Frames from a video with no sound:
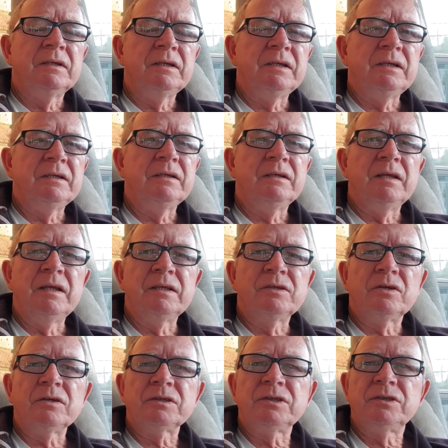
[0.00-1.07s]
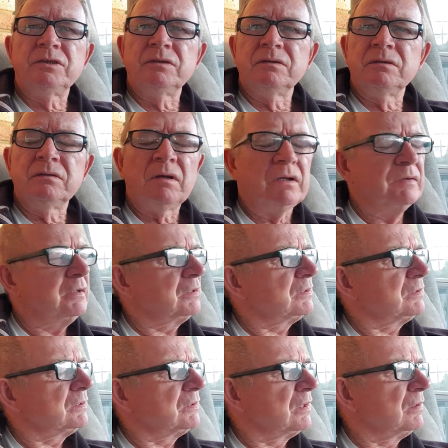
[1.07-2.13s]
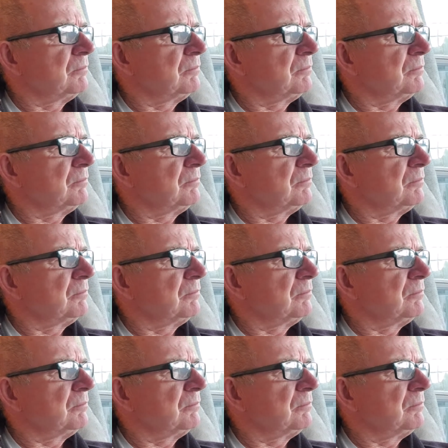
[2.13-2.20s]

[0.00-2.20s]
it costs you, I think it's